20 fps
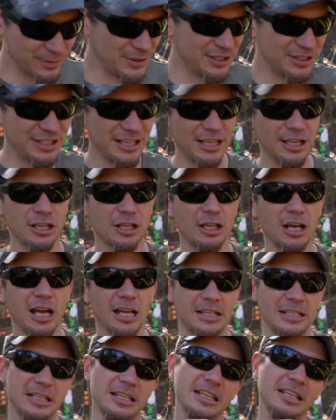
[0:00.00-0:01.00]
stick of
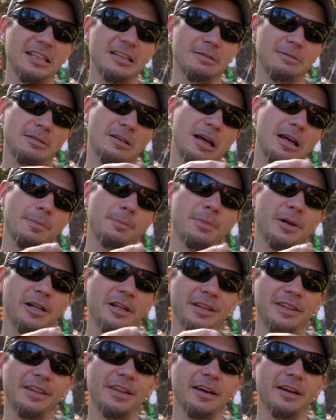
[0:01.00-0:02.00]
cotton
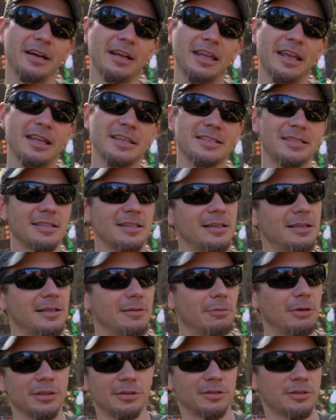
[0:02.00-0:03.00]
ball in there in case,
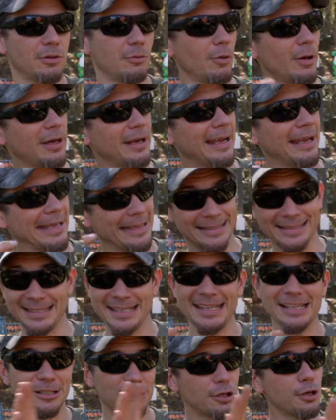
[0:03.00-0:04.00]
so one, I can
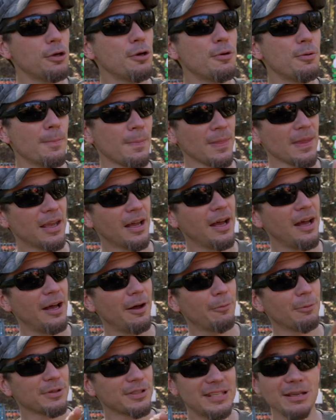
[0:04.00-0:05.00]
see it, two,
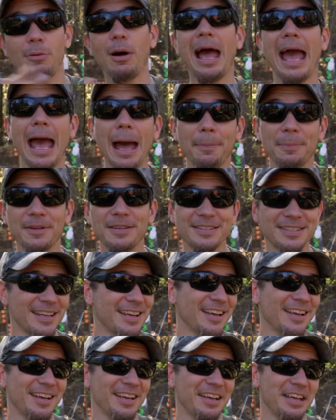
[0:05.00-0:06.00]
we'll see what happens.
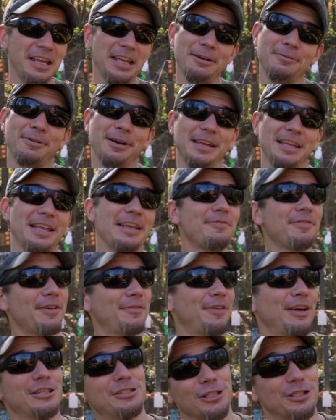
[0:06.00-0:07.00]
Anyway, even
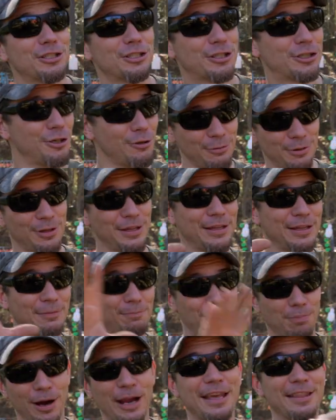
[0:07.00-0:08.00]
if I just shoot
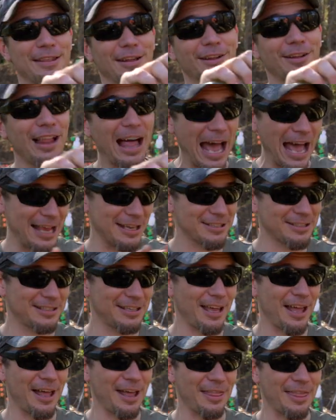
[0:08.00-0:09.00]
and break the glass,
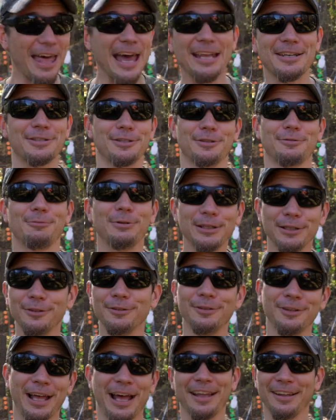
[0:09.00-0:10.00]
that
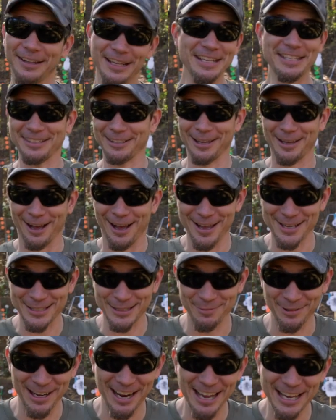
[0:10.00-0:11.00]
will at least look
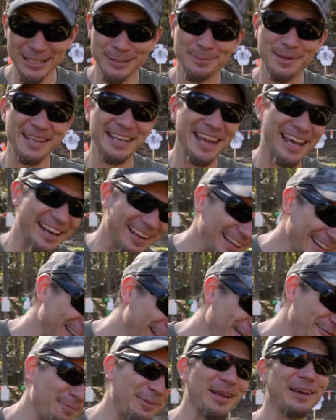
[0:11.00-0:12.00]
awesome on a high speed, and I
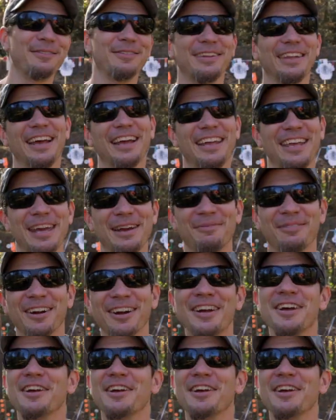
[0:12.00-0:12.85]
love playing with that camera,